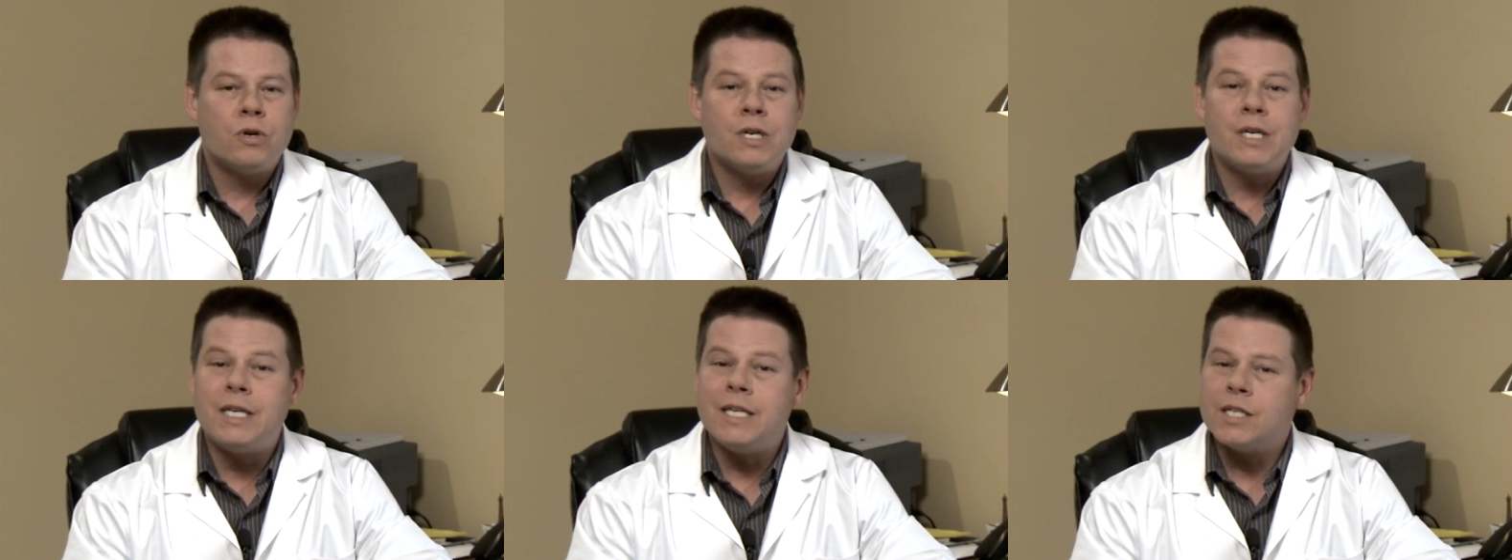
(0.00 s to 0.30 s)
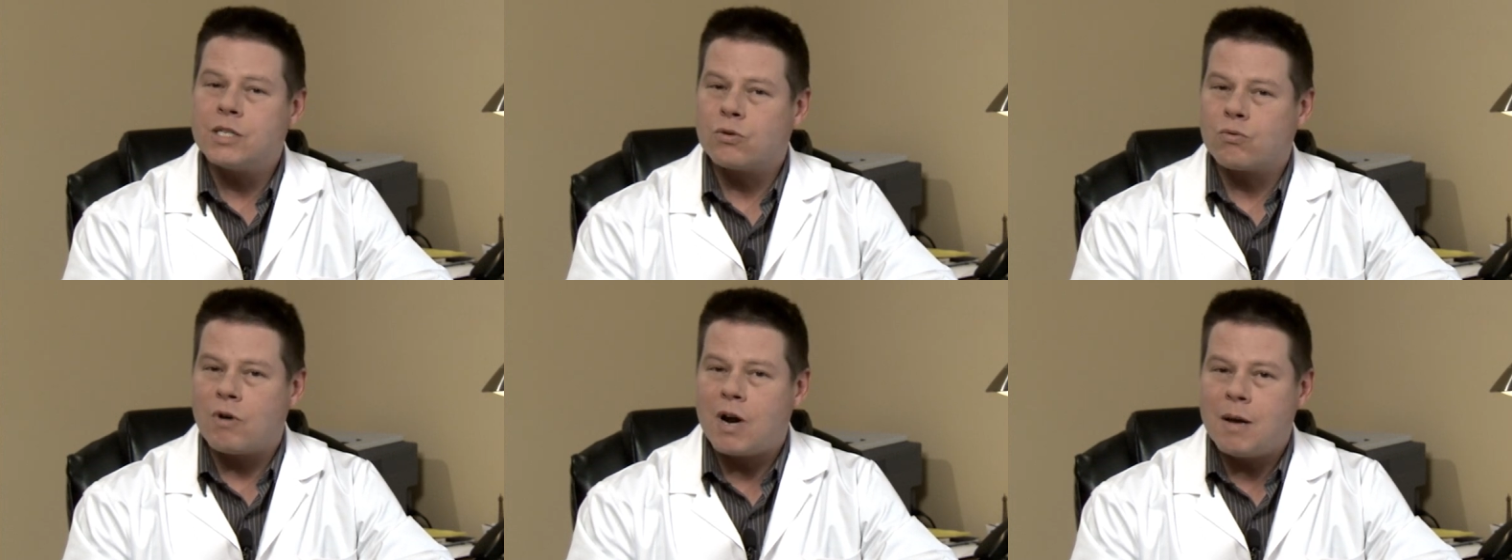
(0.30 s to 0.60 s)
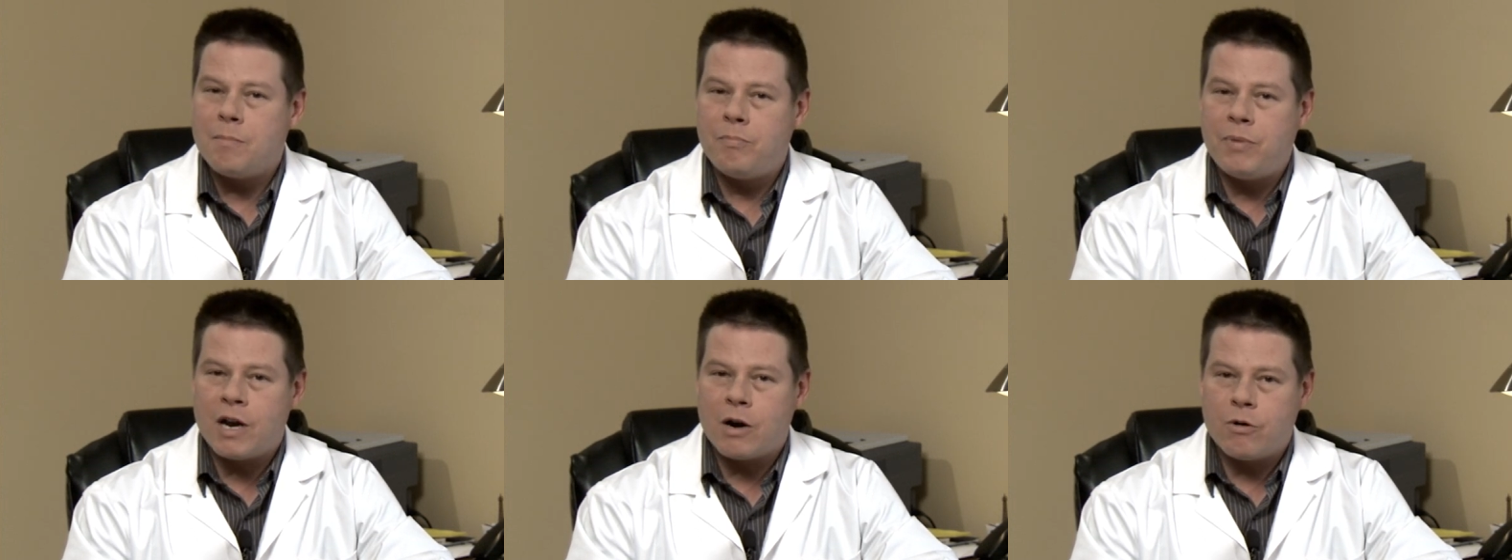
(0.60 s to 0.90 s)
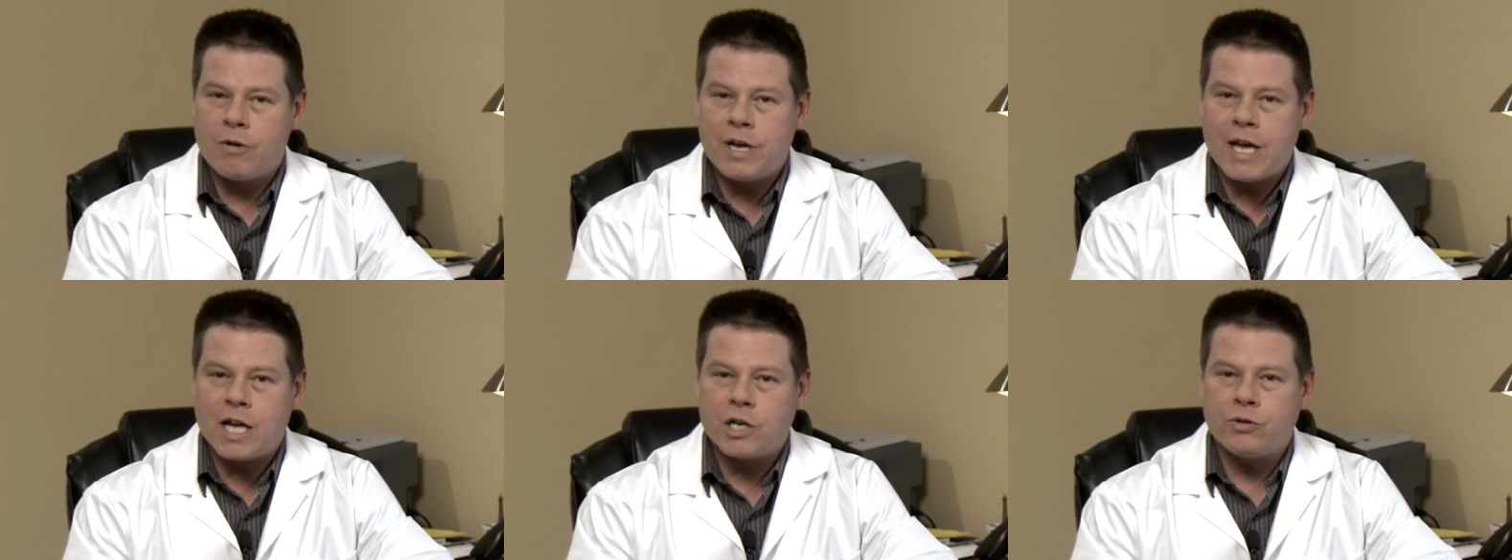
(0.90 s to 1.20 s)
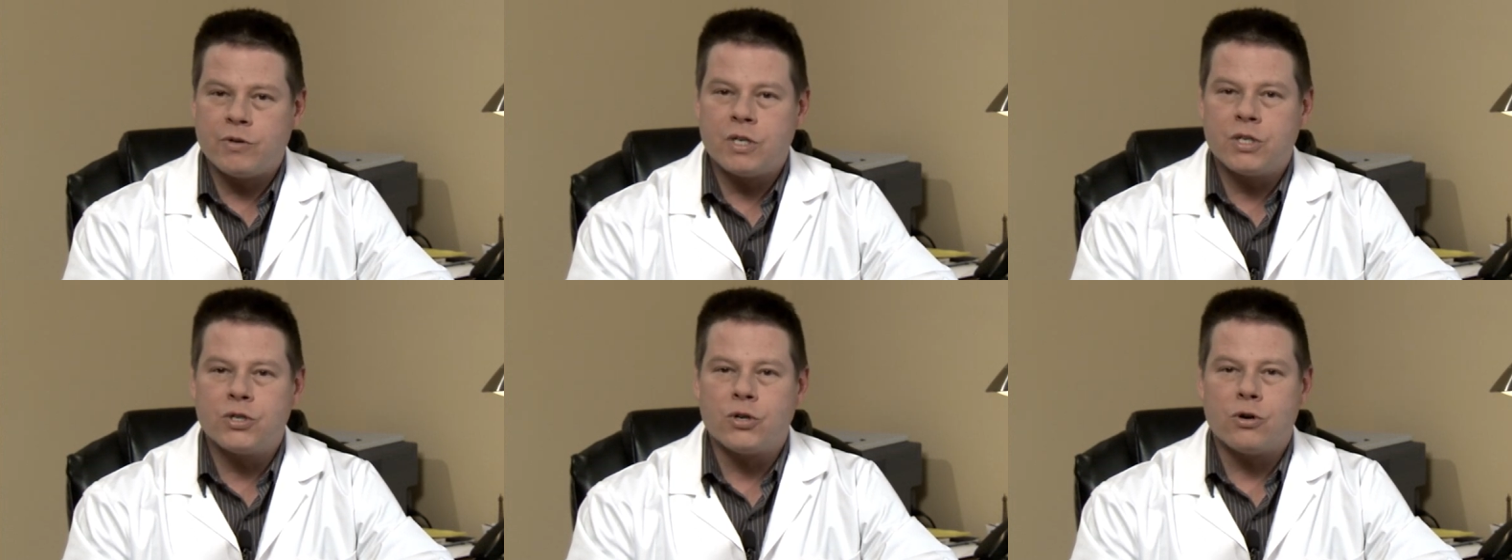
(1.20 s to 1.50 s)
describe
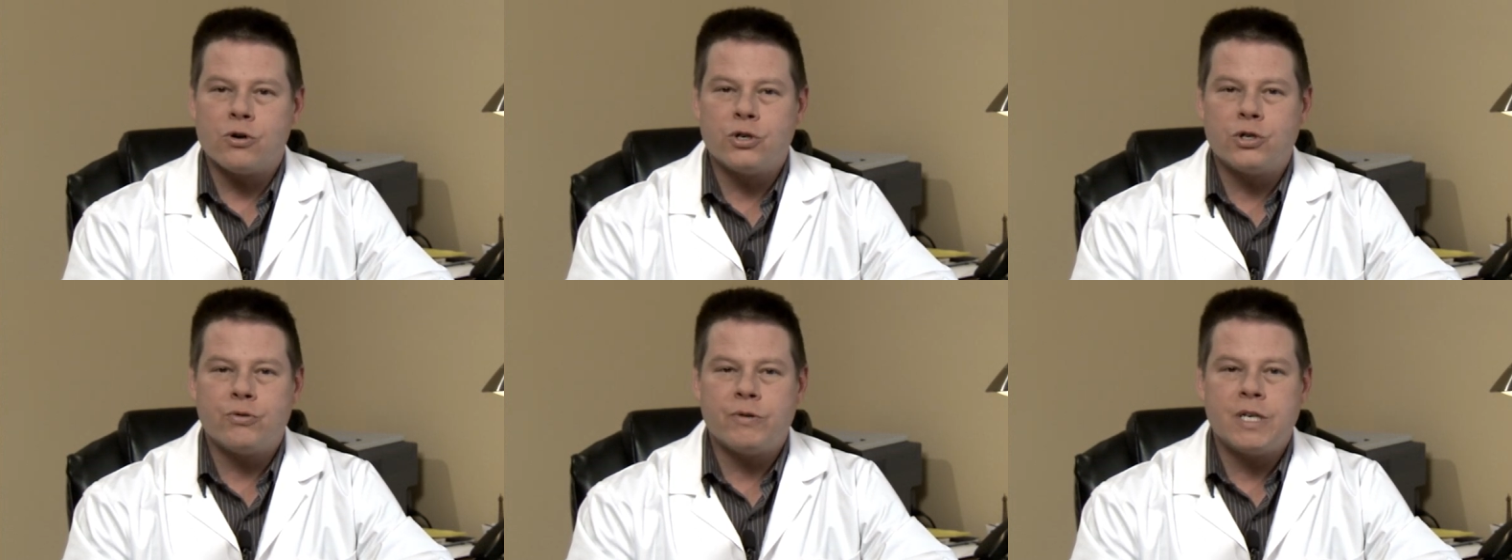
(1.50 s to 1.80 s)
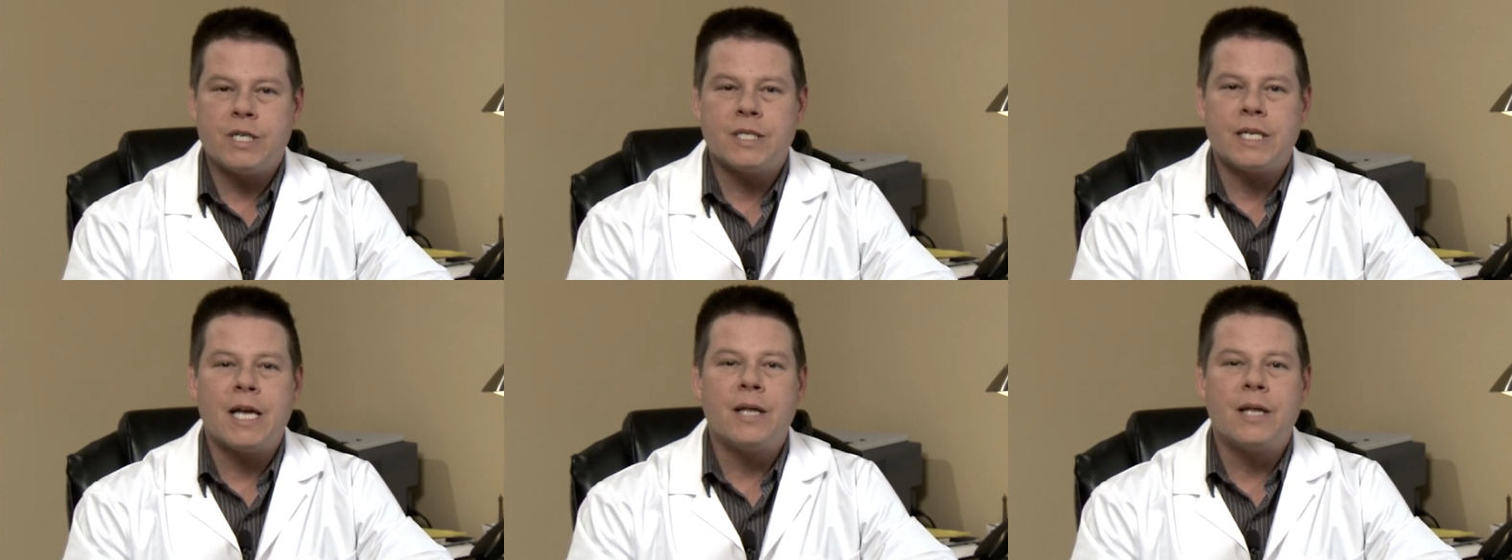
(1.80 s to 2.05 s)
bariatric surgeries